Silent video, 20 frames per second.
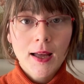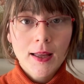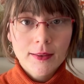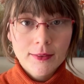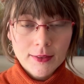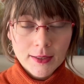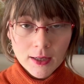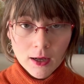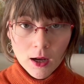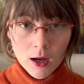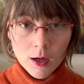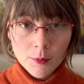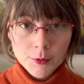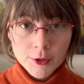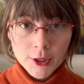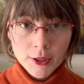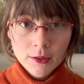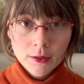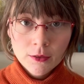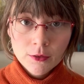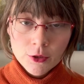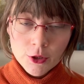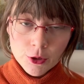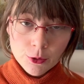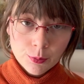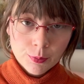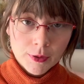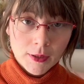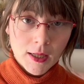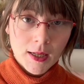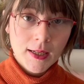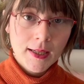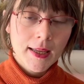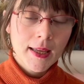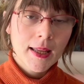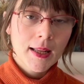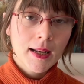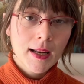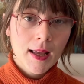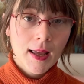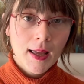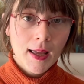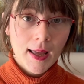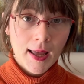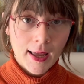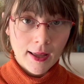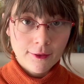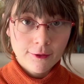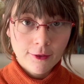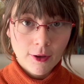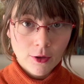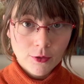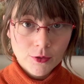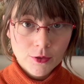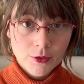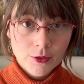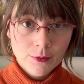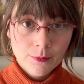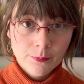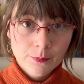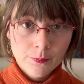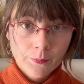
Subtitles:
the option to plug in headphones.